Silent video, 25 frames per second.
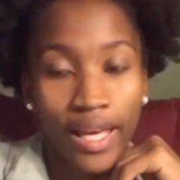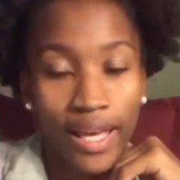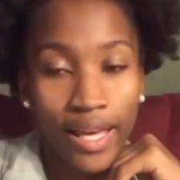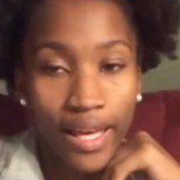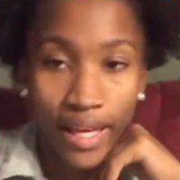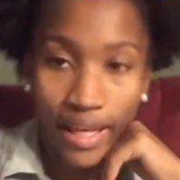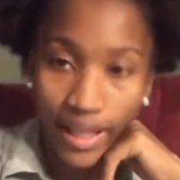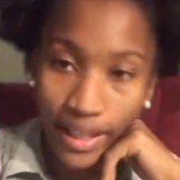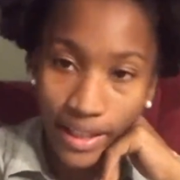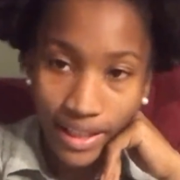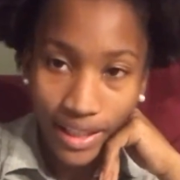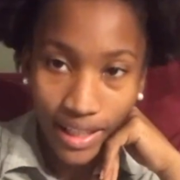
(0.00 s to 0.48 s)

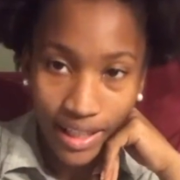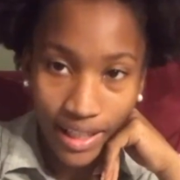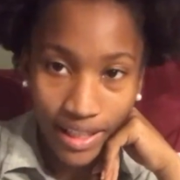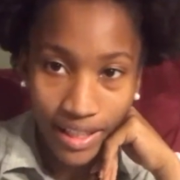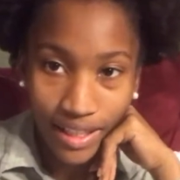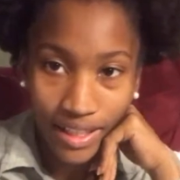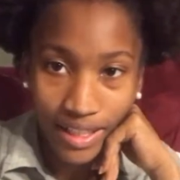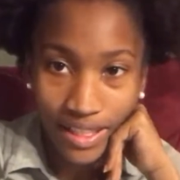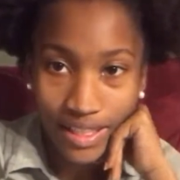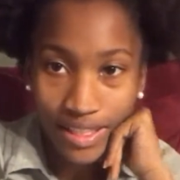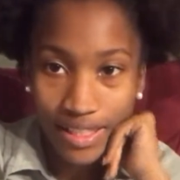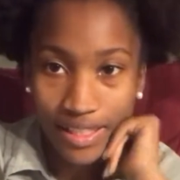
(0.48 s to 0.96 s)
Hey
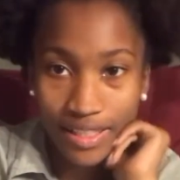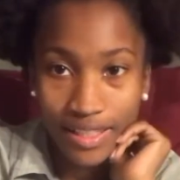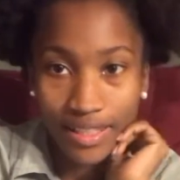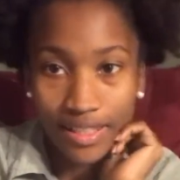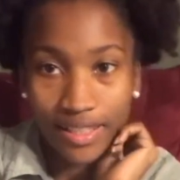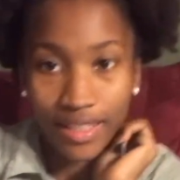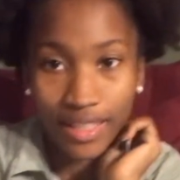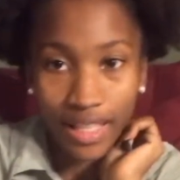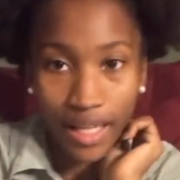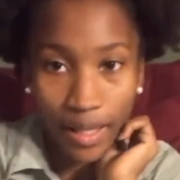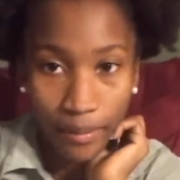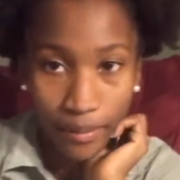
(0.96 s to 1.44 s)

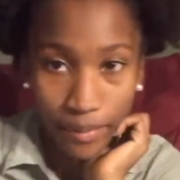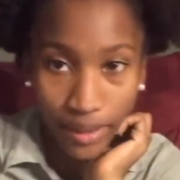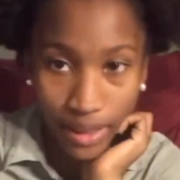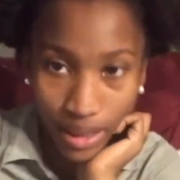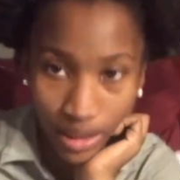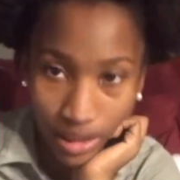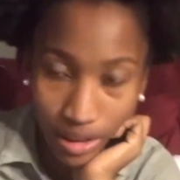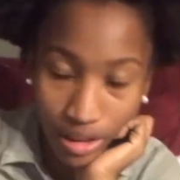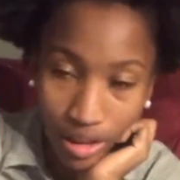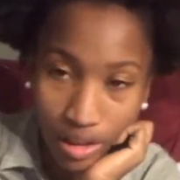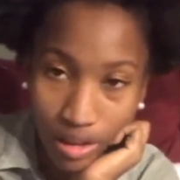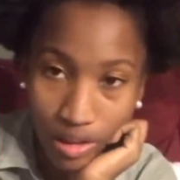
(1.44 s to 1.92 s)
guys, I made
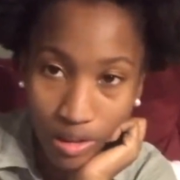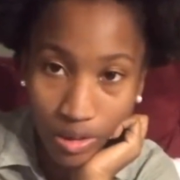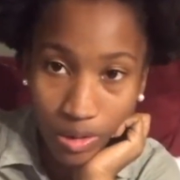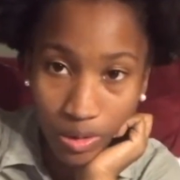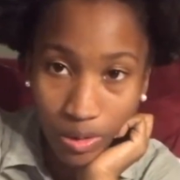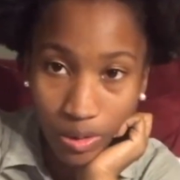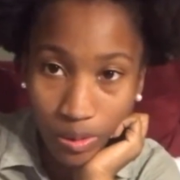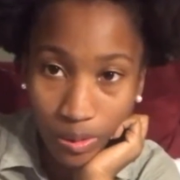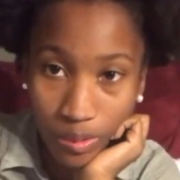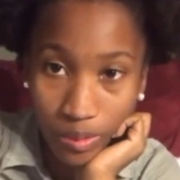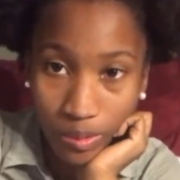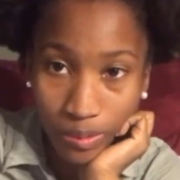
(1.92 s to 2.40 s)
it
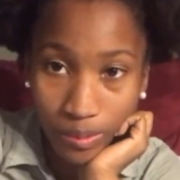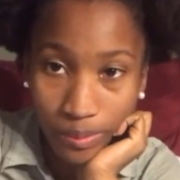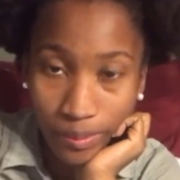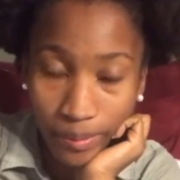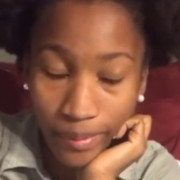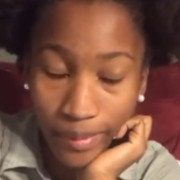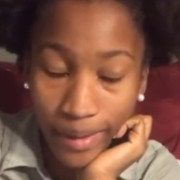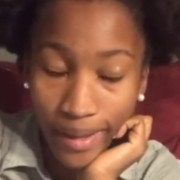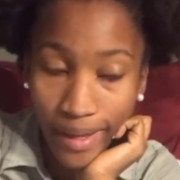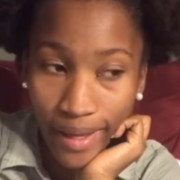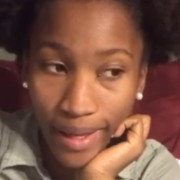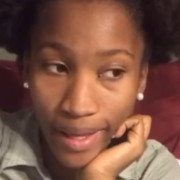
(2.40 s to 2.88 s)
home
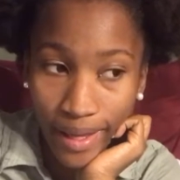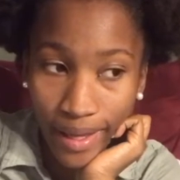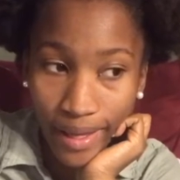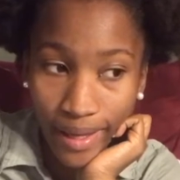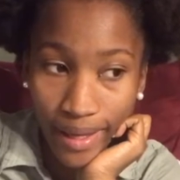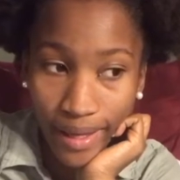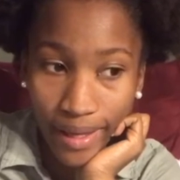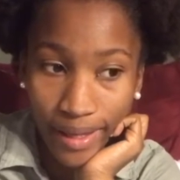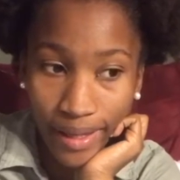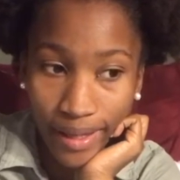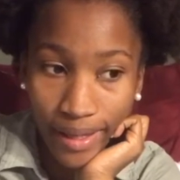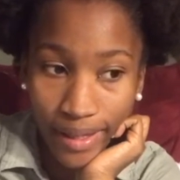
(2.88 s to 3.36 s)

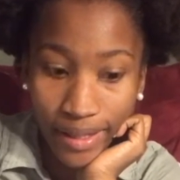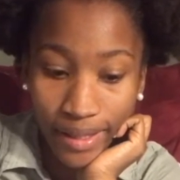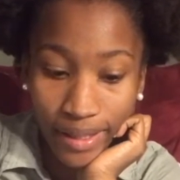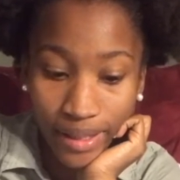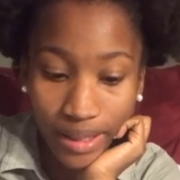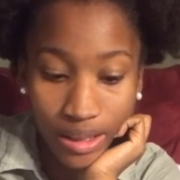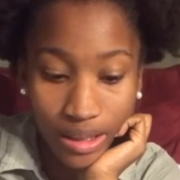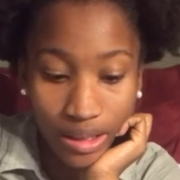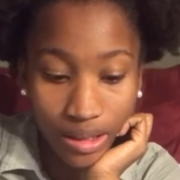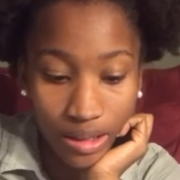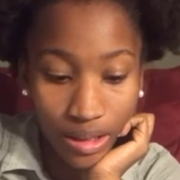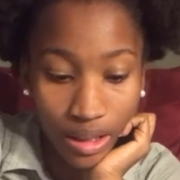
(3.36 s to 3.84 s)

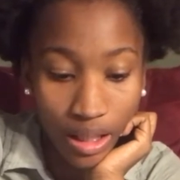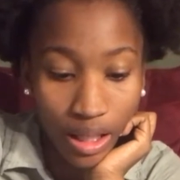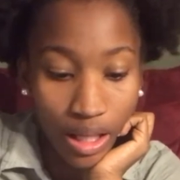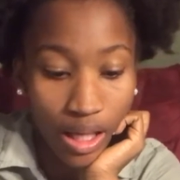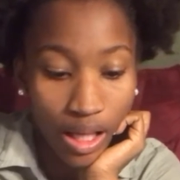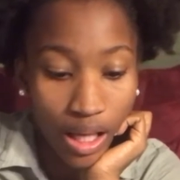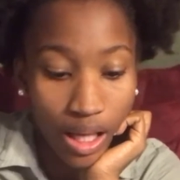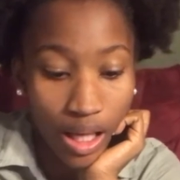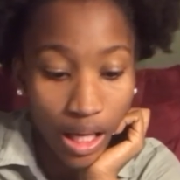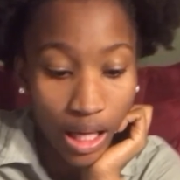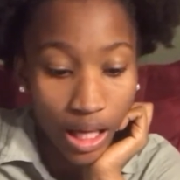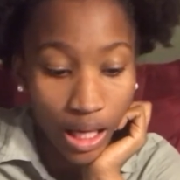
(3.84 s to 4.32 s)
and
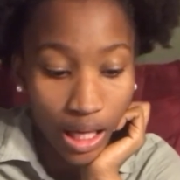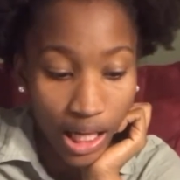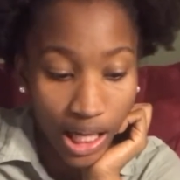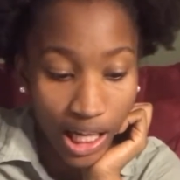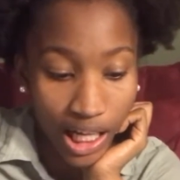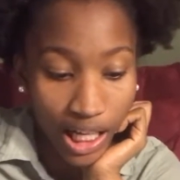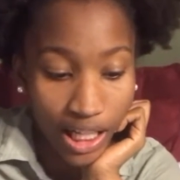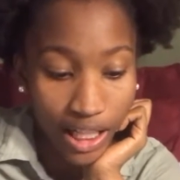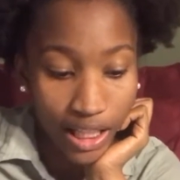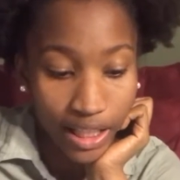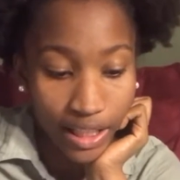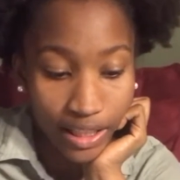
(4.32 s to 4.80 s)

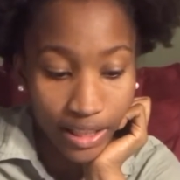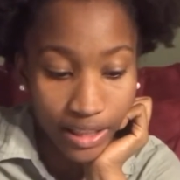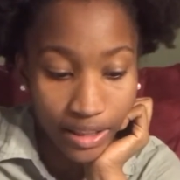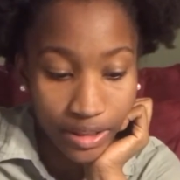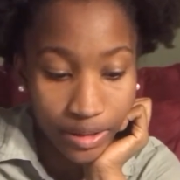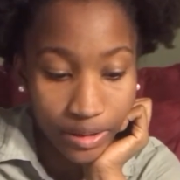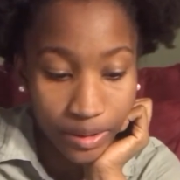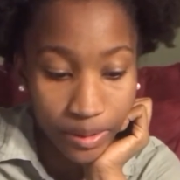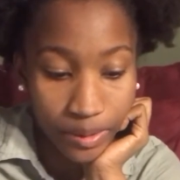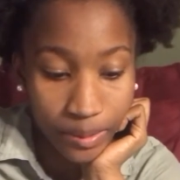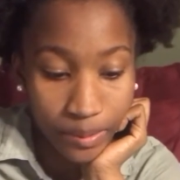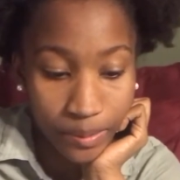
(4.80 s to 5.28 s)
I
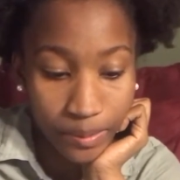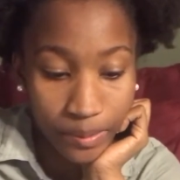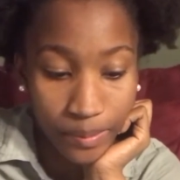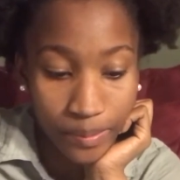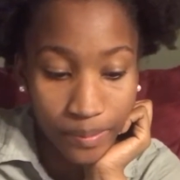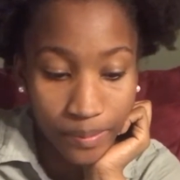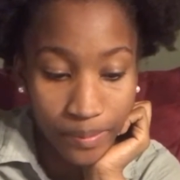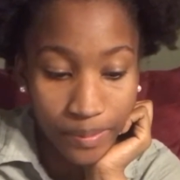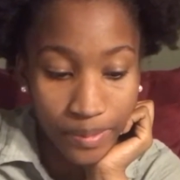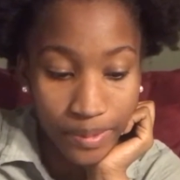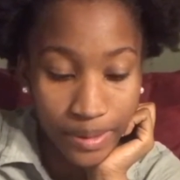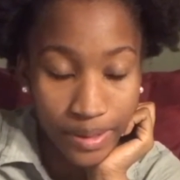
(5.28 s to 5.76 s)

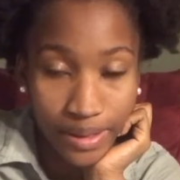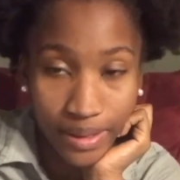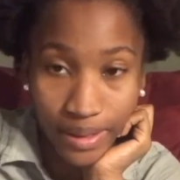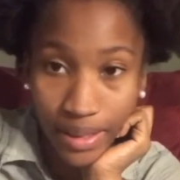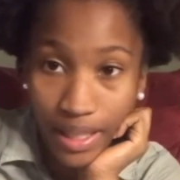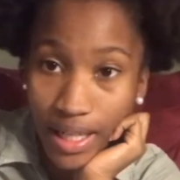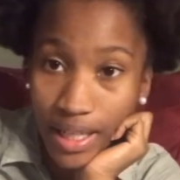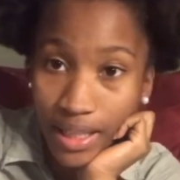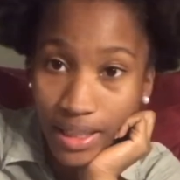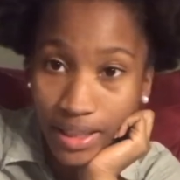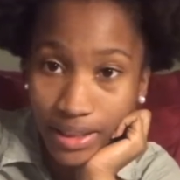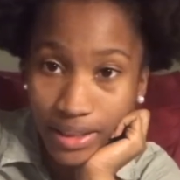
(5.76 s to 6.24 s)
am
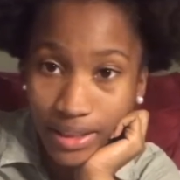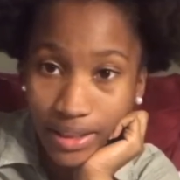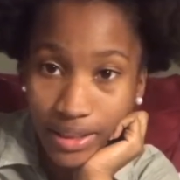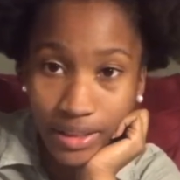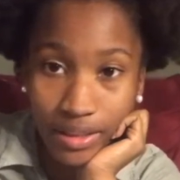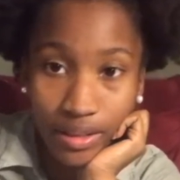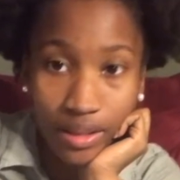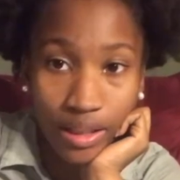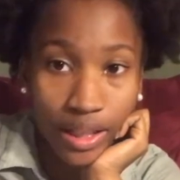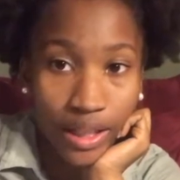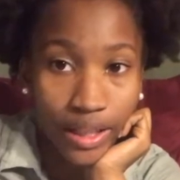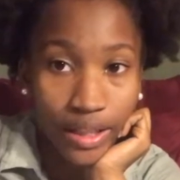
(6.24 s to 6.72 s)

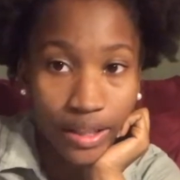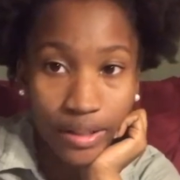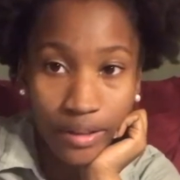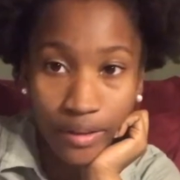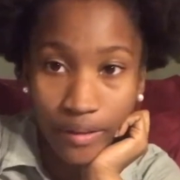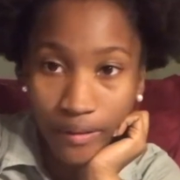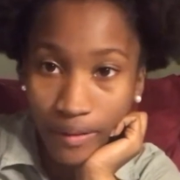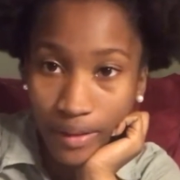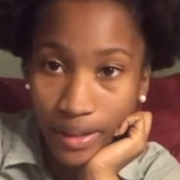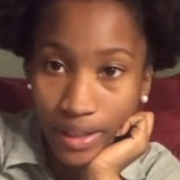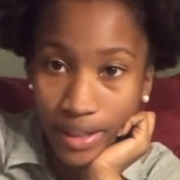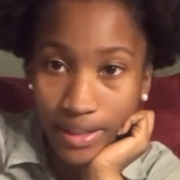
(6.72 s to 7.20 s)
studying like
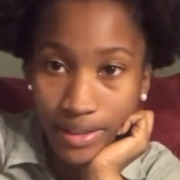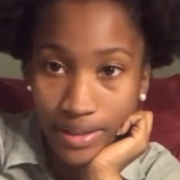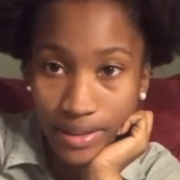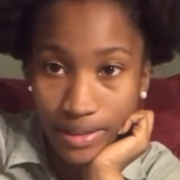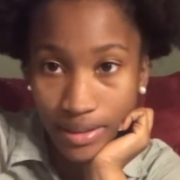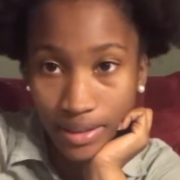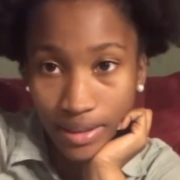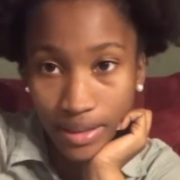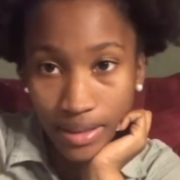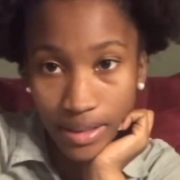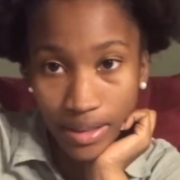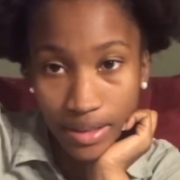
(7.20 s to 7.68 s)

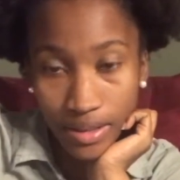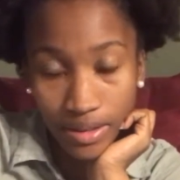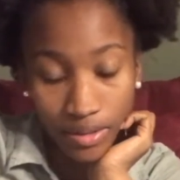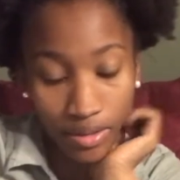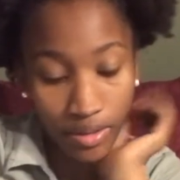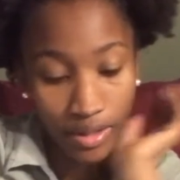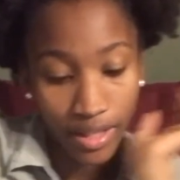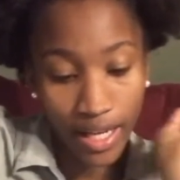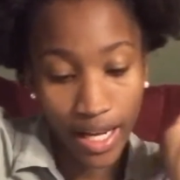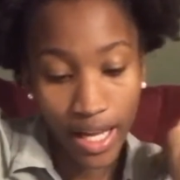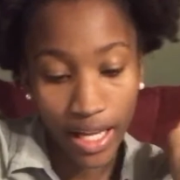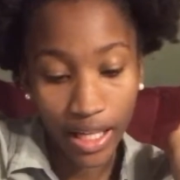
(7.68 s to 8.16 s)
crazy so
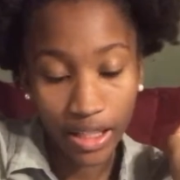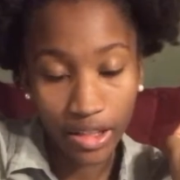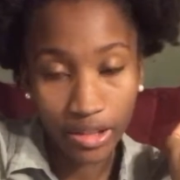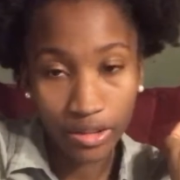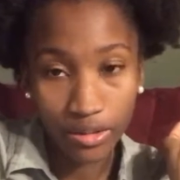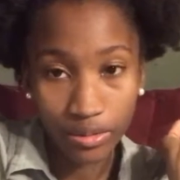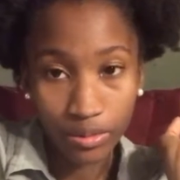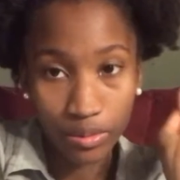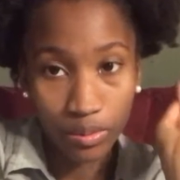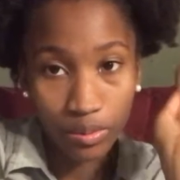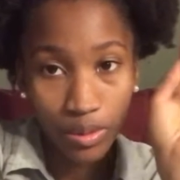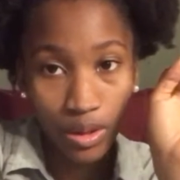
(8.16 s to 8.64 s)
that I can
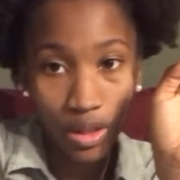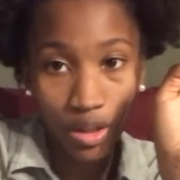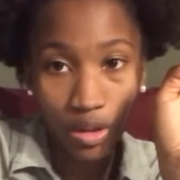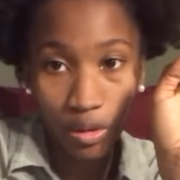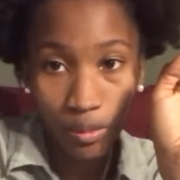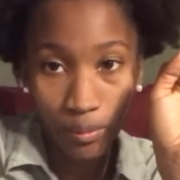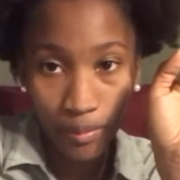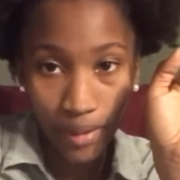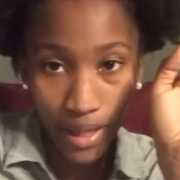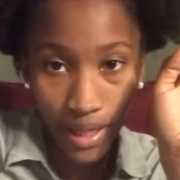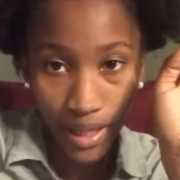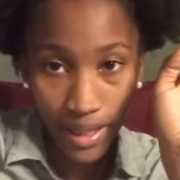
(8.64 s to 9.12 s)
do well
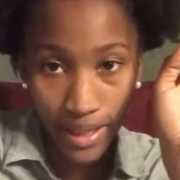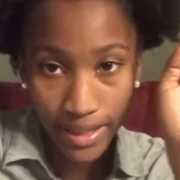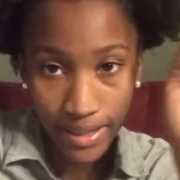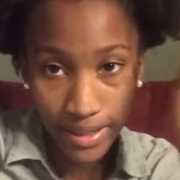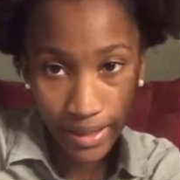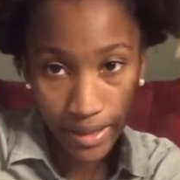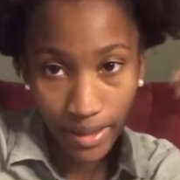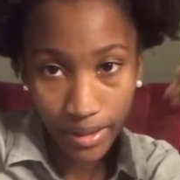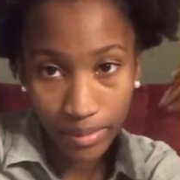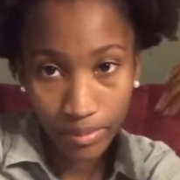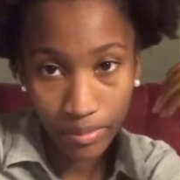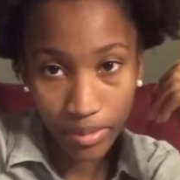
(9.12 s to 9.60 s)
on my
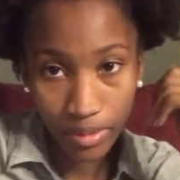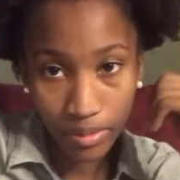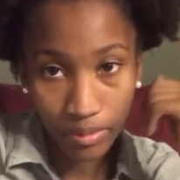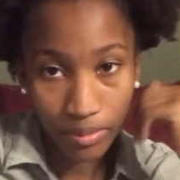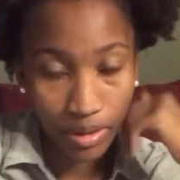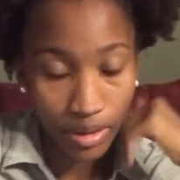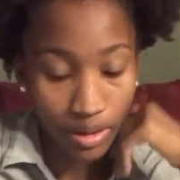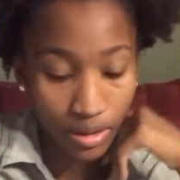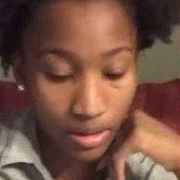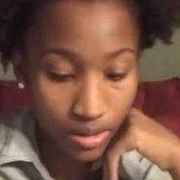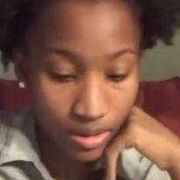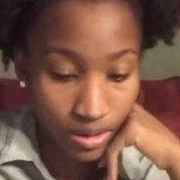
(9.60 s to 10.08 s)
exam
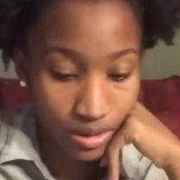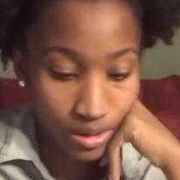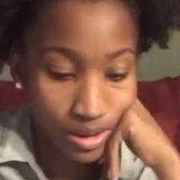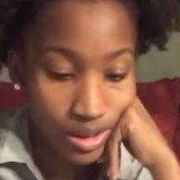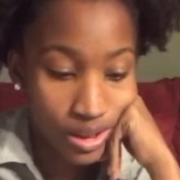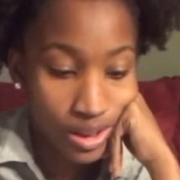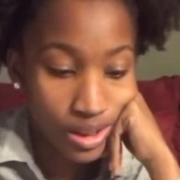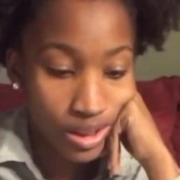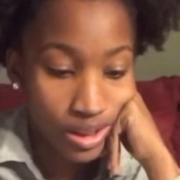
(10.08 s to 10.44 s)
tomorrow.